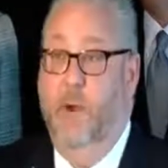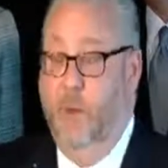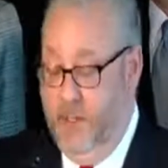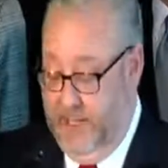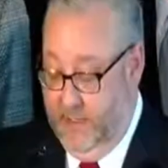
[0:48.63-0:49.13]

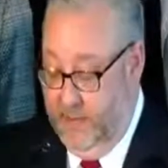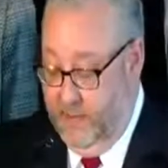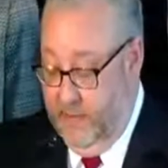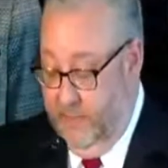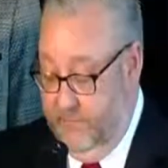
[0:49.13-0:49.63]
priority
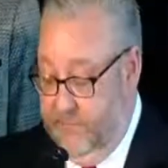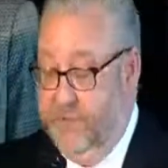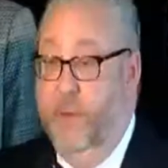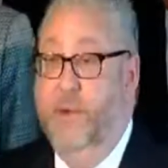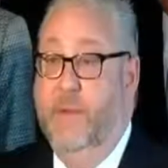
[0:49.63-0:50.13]
for the
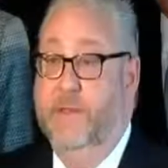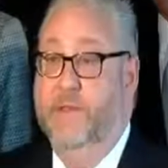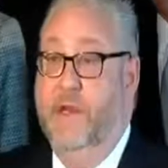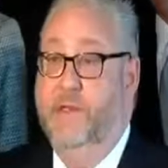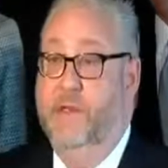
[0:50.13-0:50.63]
Trump
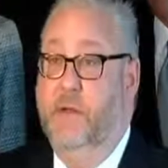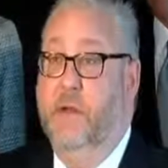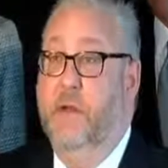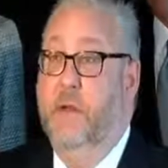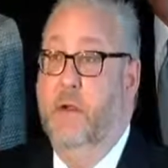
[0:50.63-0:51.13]

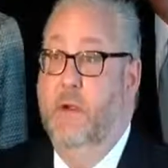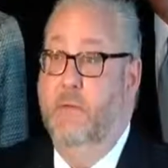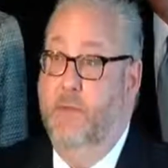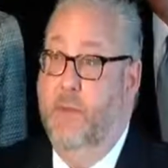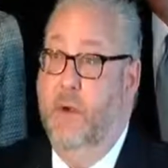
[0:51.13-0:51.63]
administration,
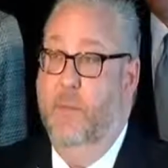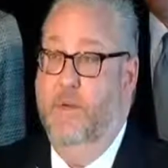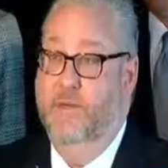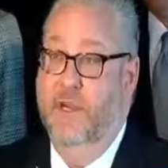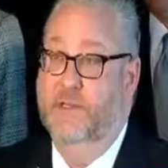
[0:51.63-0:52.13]
for the
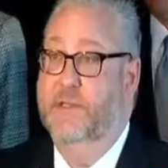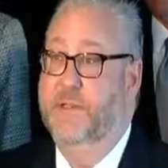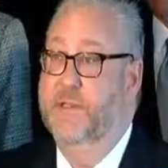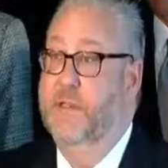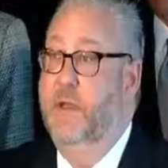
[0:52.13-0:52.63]
Department of
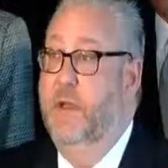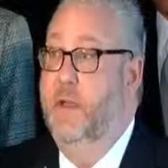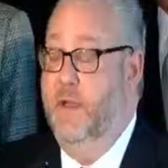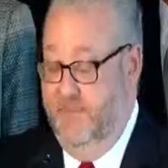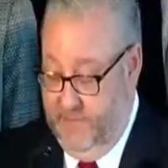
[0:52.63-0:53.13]
Justice,
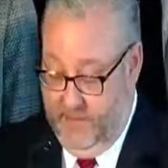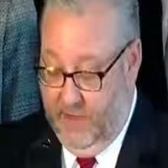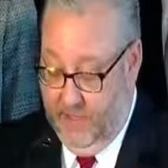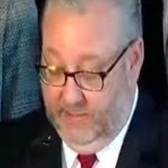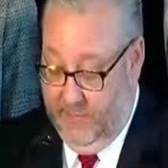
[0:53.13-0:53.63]
and for the
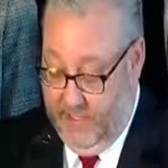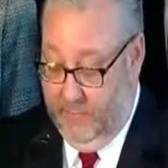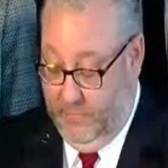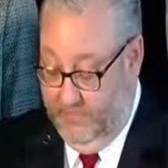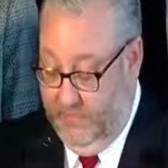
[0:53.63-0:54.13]
American
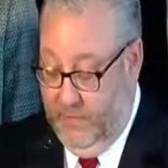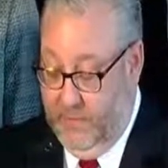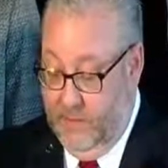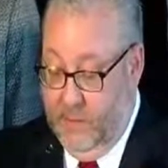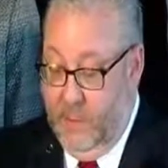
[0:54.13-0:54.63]
people.
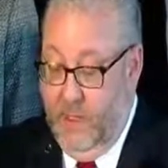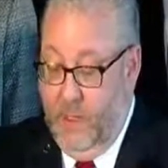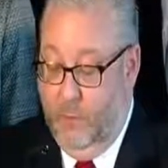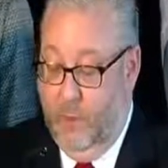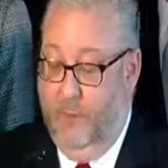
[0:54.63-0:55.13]

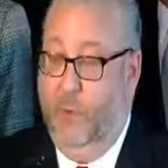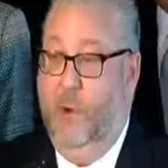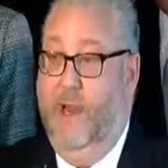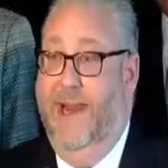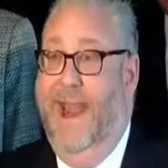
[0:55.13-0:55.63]
We're
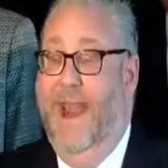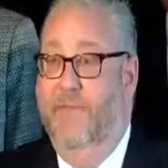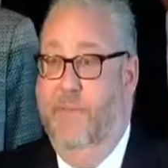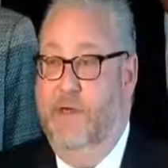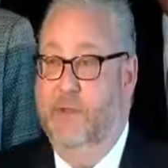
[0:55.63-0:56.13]
employing
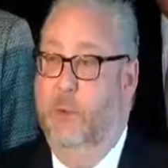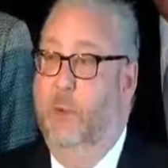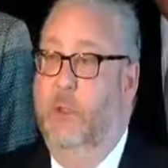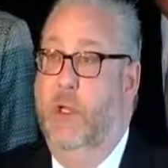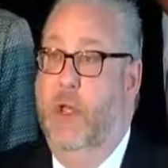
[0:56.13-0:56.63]
every
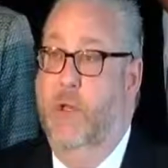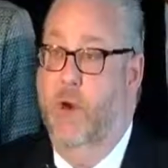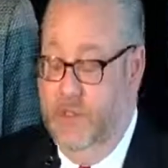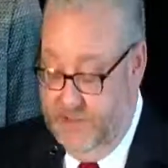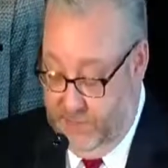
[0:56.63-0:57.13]
tool at
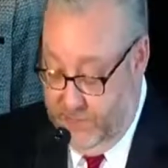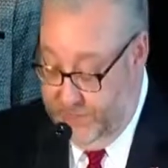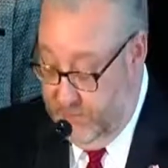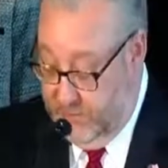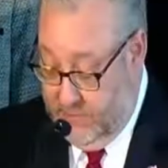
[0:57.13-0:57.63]
our
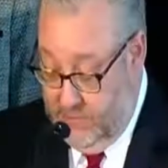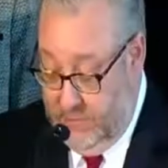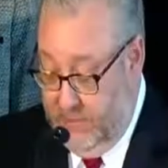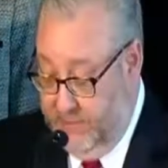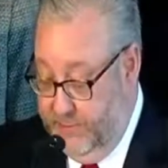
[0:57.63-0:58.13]
disposal
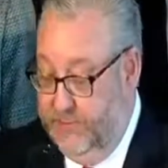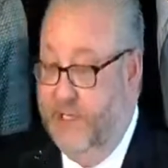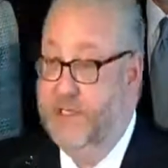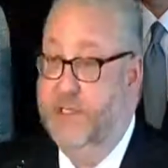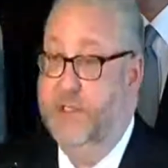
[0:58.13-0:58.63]
to
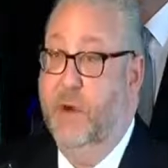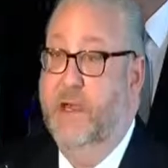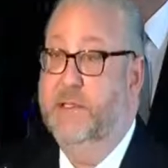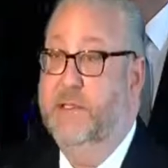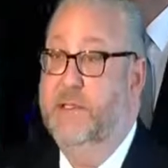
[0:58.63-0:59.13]
address this
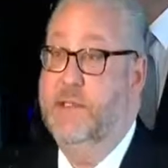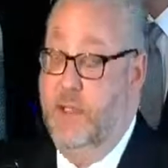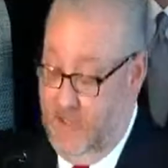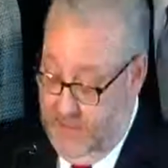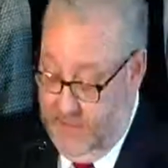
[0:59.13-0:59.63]
crisis,
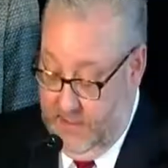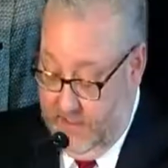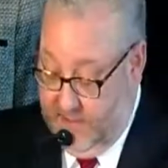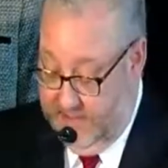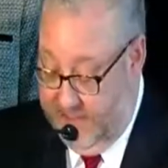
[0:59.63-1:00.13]

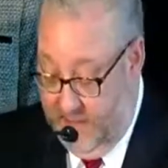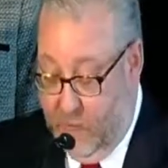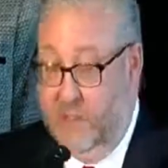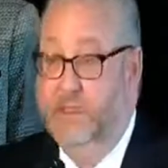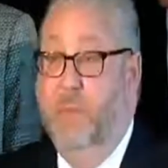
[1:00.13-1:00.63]
and today
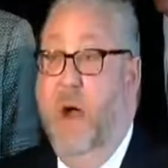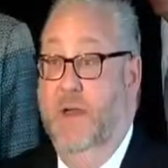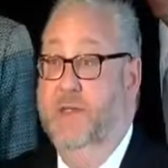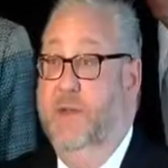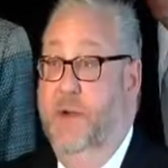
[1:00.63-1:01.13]
marks a
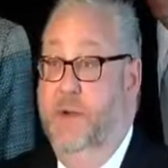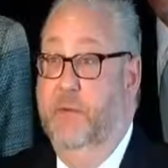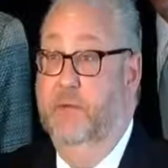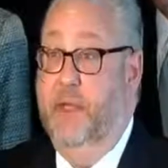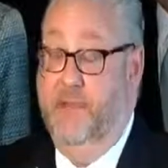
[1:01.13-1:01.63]
milestone
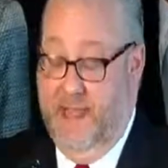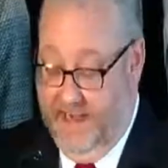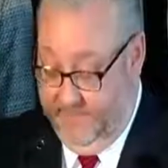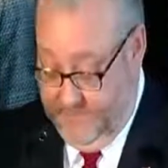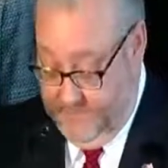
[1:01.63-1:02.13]
in that
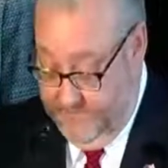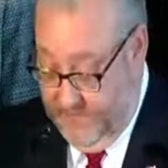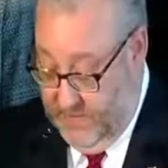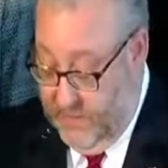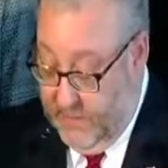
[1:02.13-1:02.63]
effort.
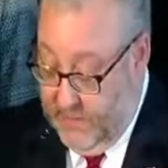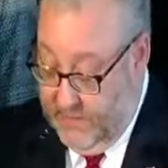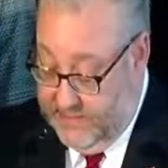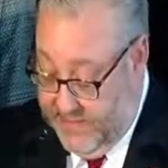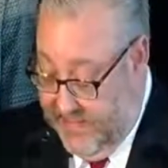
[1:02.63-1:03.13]

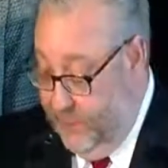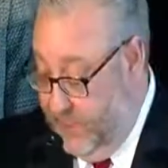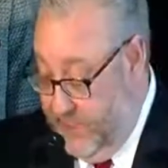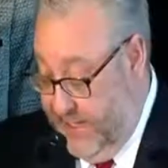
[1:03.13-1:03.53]
Today, we're